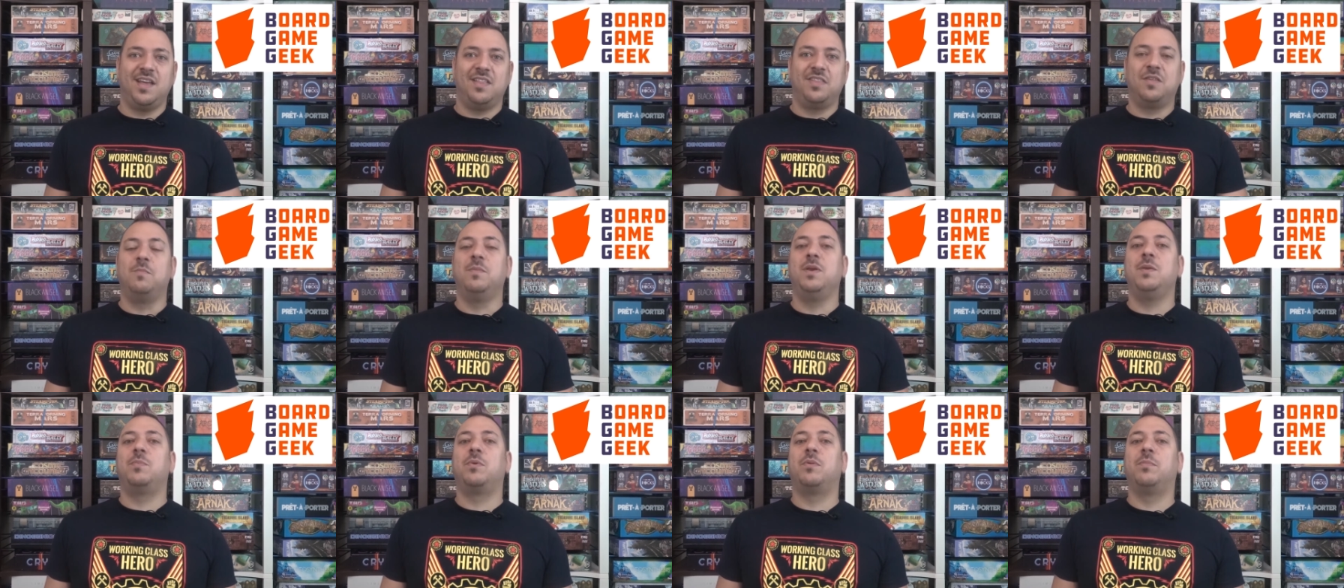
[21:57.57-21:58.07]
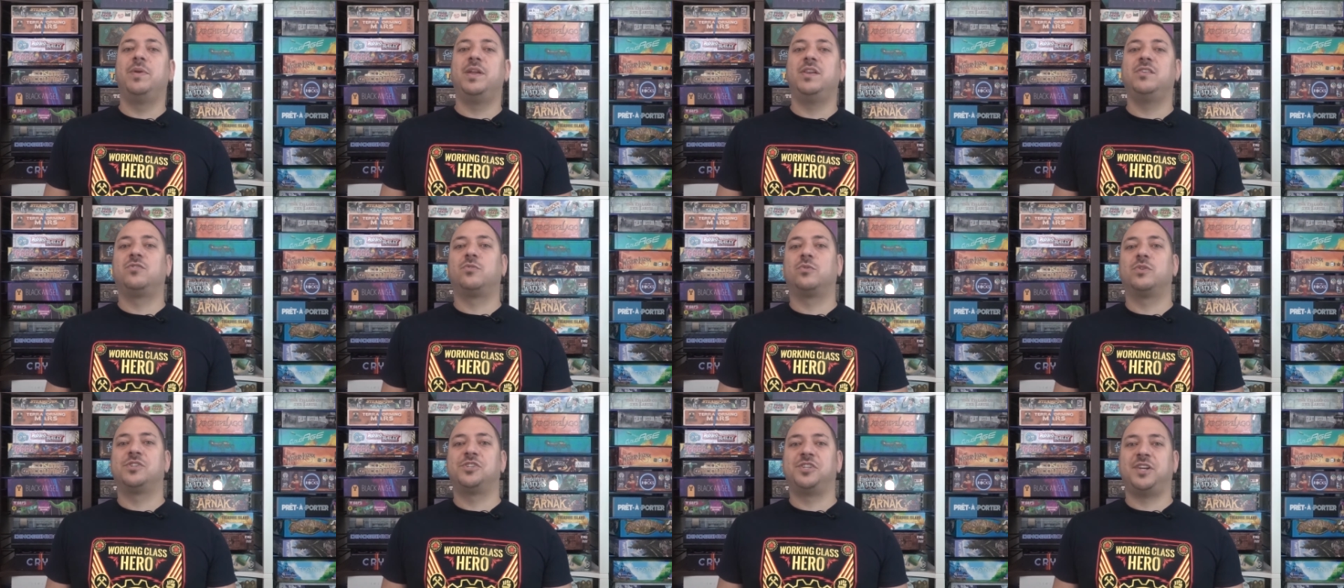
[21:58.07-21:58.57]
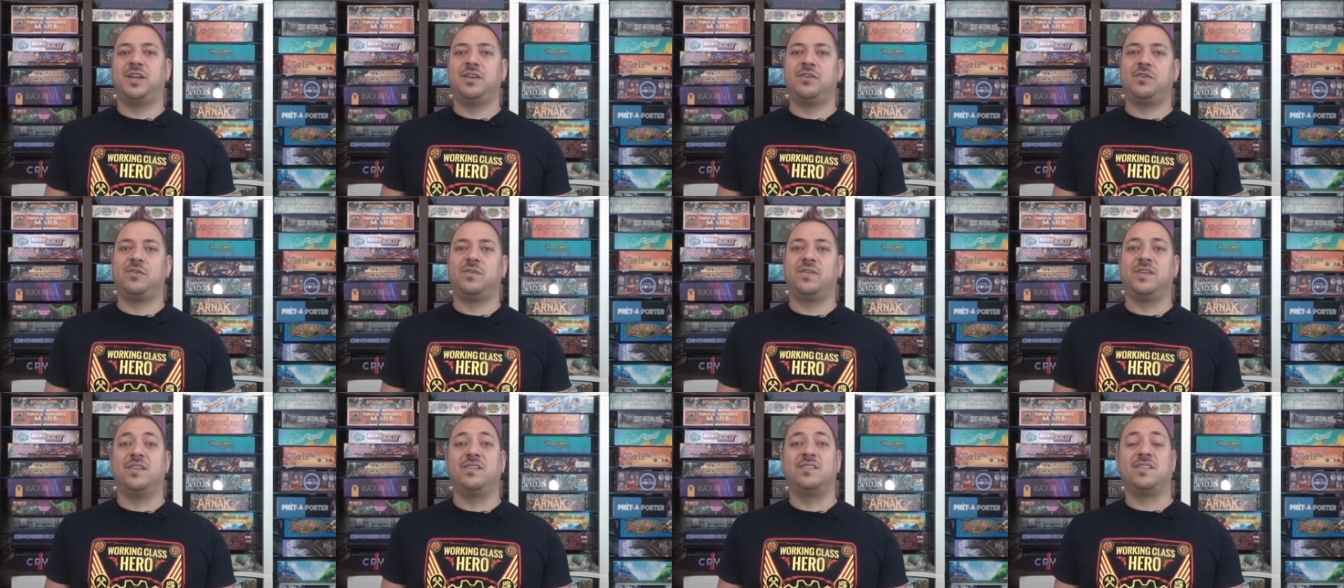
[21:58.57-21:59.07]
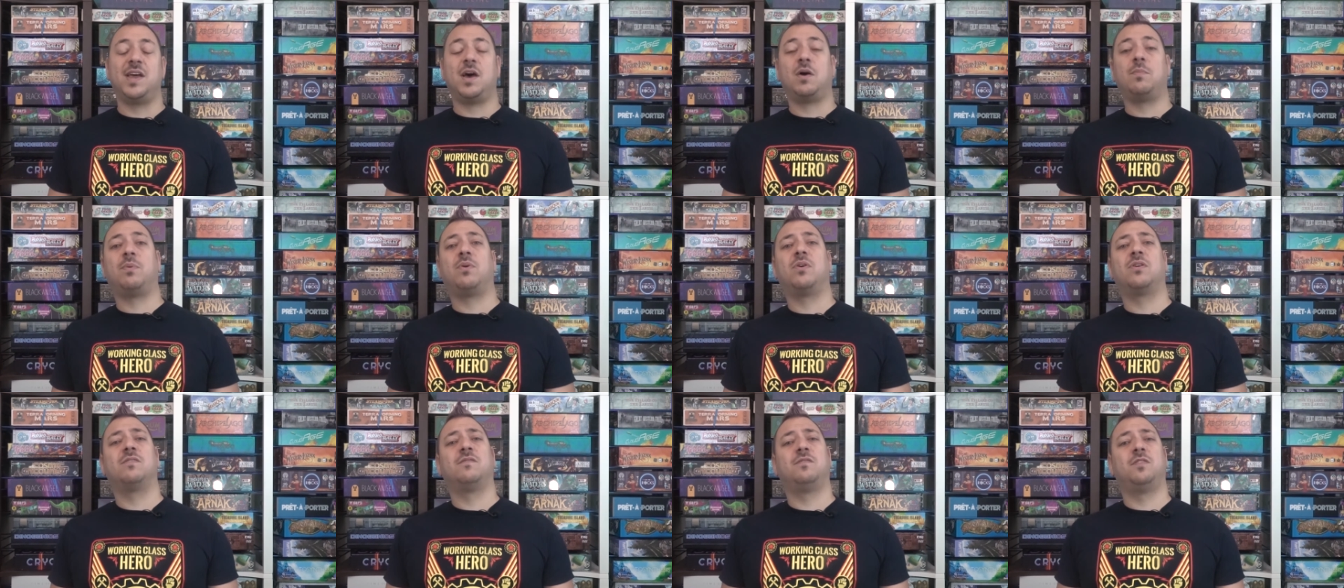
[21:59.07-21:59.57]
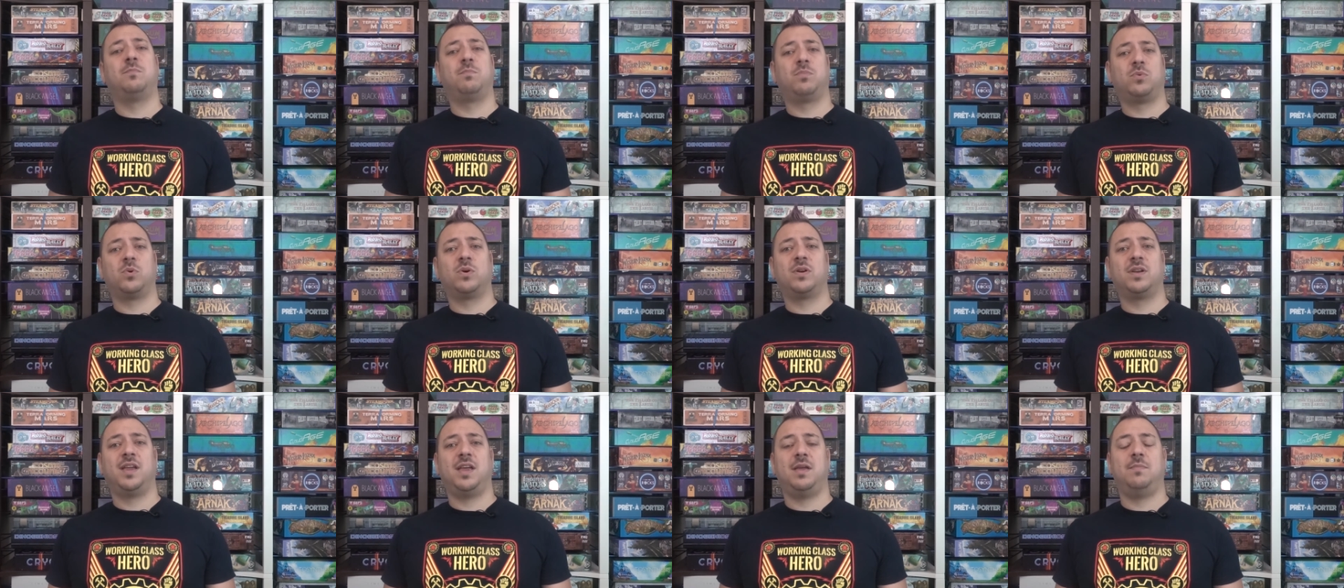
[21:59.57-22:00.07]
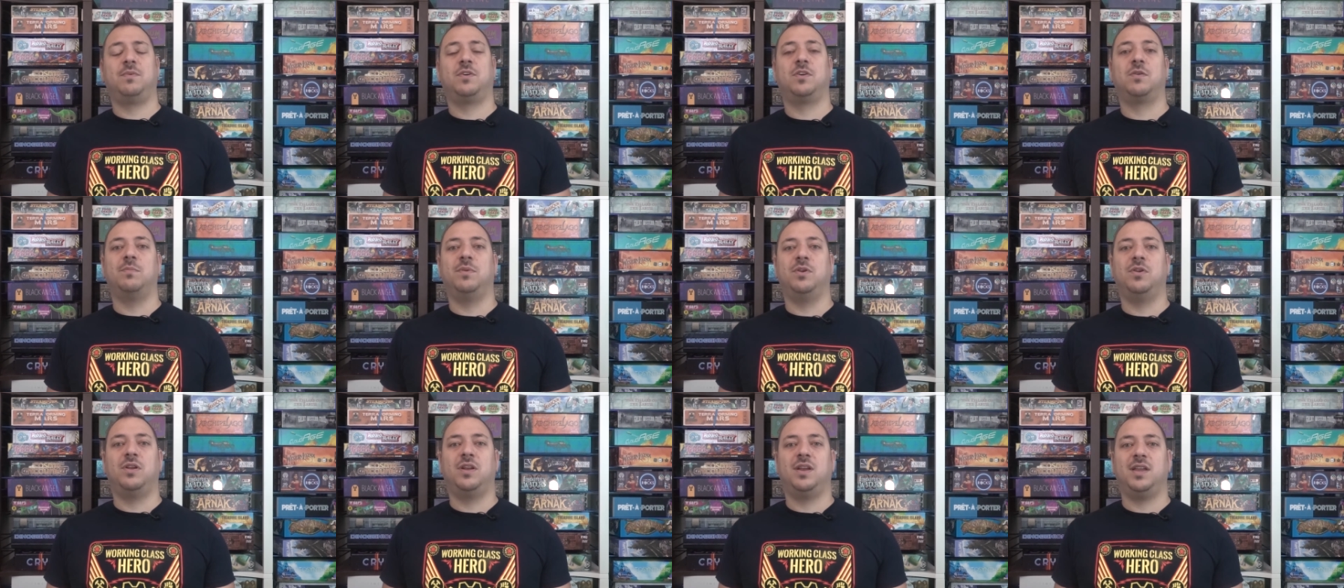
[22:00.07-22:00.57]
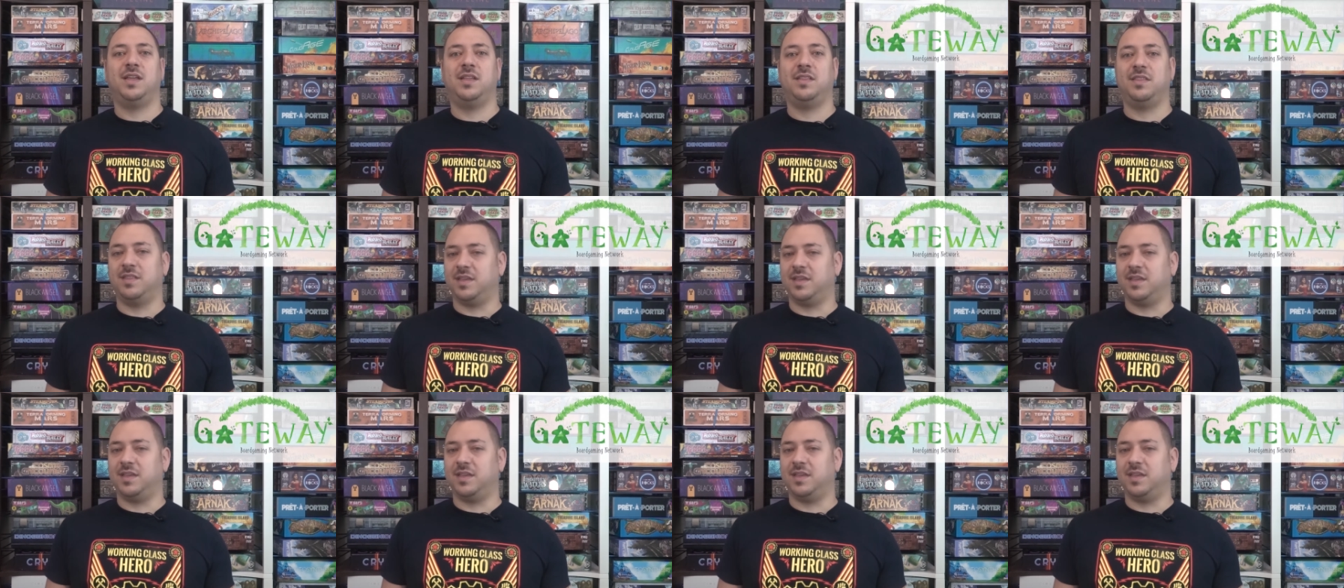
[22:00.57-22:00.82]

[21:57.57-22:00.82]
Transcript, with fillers: The Meeple Mentor channel is now part of the board game community,